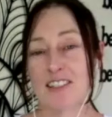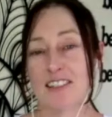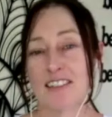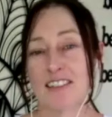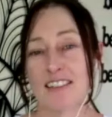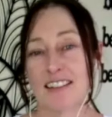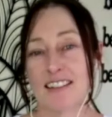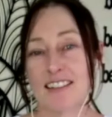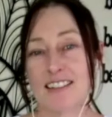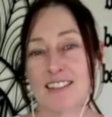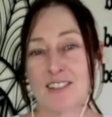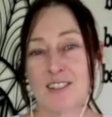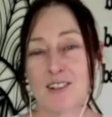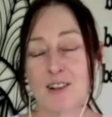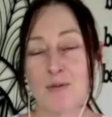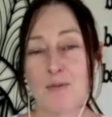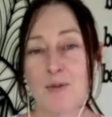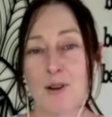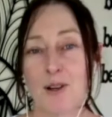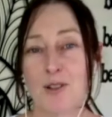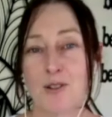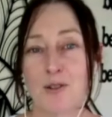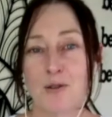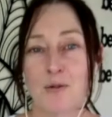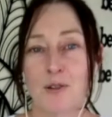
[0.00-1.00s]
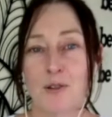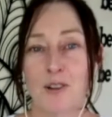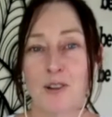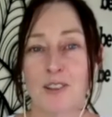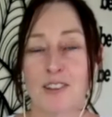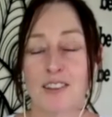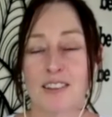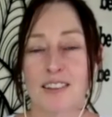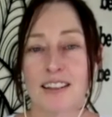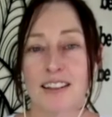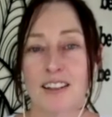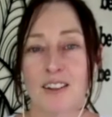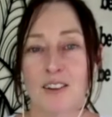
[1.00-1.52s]
things in the commercial world
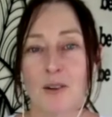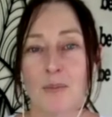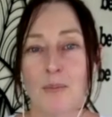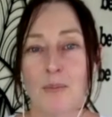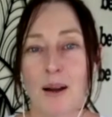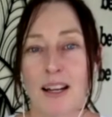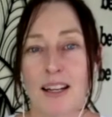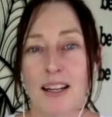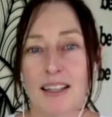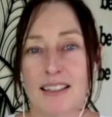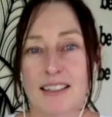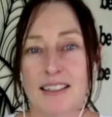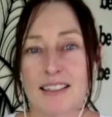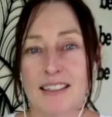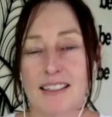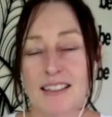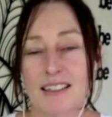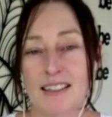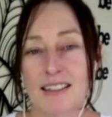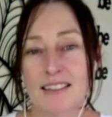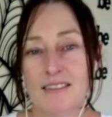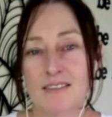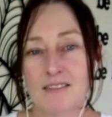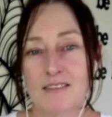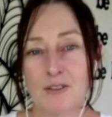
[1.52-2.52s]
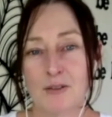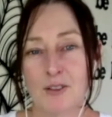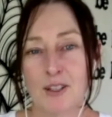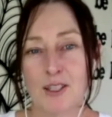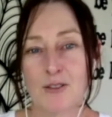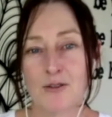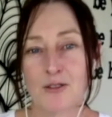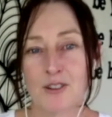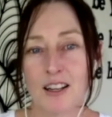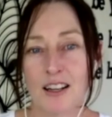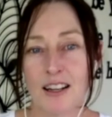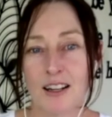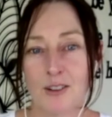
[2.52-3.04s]
and then gone back into
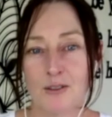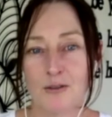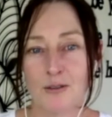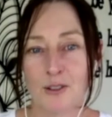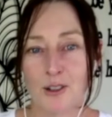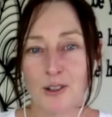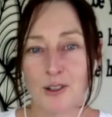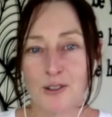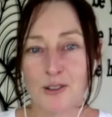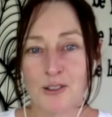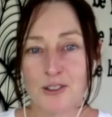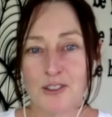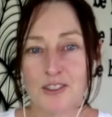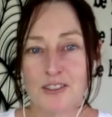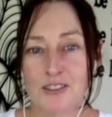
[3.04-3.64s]
defence-related roles